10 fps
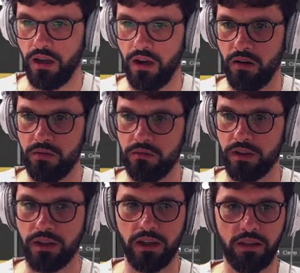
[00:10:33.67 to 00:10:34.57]
how do we
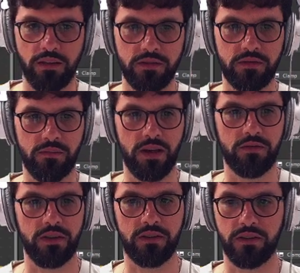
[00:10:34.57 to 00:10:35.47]
get this
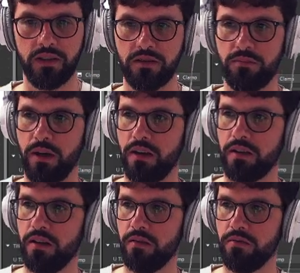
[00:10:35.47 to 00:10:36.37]
matrix in
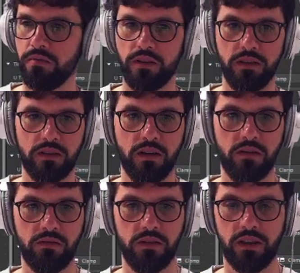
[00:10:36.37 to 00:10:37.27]
Spark? How do we
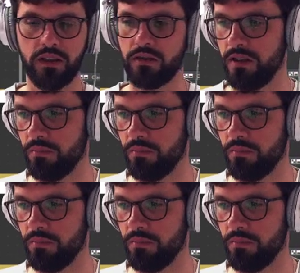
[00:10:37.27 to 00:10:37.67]
actually